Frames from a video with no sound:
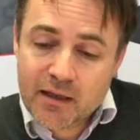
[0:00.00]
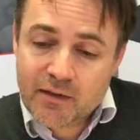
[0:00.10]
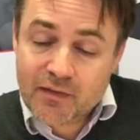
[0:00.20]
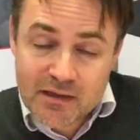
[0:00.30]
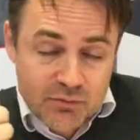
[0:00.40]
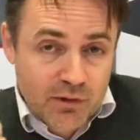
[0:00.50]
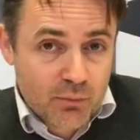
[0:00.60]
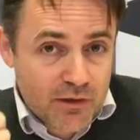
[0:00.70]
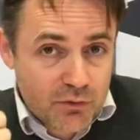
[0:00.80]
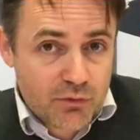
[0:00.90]
And that's why
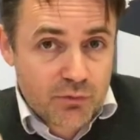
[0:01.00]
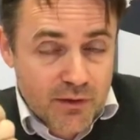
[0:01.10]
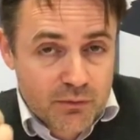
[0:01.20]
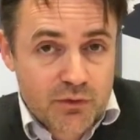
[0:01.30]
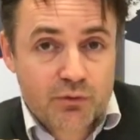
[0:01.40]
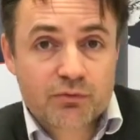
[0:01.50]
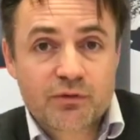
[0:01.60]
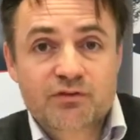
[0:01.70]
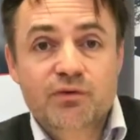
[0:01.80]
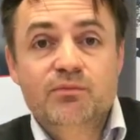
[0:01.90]
when we do a
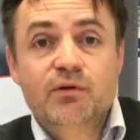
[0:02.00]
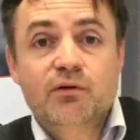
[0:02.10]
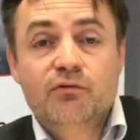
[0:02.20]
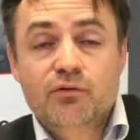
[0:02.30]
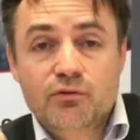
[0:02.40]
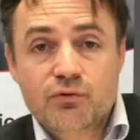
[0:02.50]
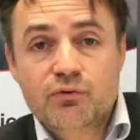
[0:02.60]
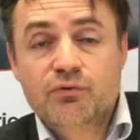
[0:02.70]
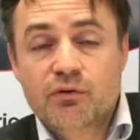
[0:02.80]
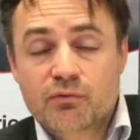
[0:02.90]
retreatment of a
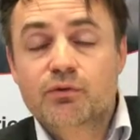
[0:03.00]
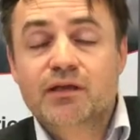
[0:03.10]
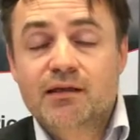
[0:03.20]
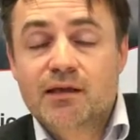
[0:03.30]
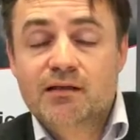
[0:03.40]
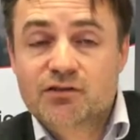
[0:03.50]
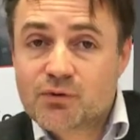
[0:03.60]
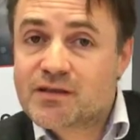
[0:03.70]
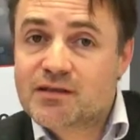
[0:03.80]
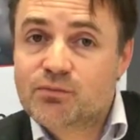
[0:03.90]
tooth, a root canal
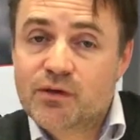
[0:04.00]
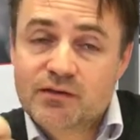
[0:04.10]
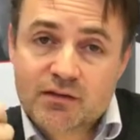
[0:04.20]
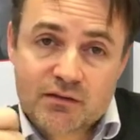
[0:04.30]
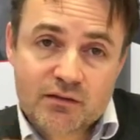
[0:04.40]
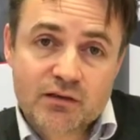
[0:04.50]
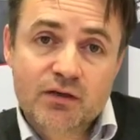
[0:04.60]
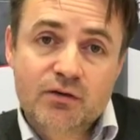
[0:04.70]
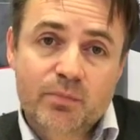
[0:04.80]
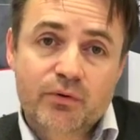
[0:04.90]
treated with a
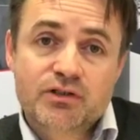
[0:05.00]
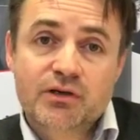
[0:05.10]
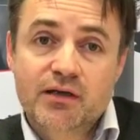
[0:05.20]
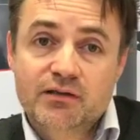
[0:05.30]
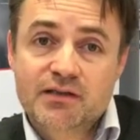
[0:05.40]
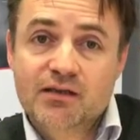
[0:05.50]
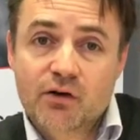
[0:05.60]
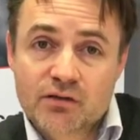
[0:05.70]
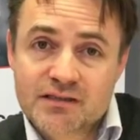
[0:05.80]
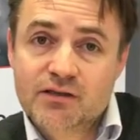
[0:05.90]
gut pressure and zinc
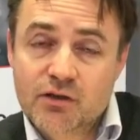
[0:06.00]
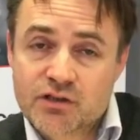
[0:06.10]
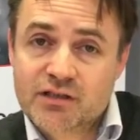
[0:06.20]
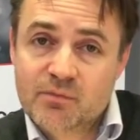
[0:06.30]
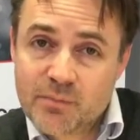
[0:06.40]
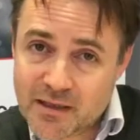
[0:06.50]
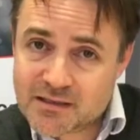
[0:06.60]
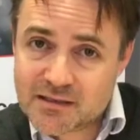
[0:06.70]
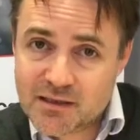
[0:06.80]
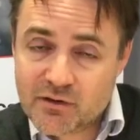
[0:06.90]
oxide original
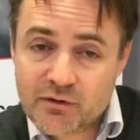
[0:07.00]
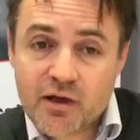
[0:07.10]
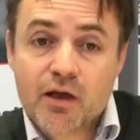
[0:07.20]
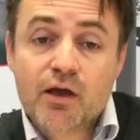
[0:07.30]
base sealer,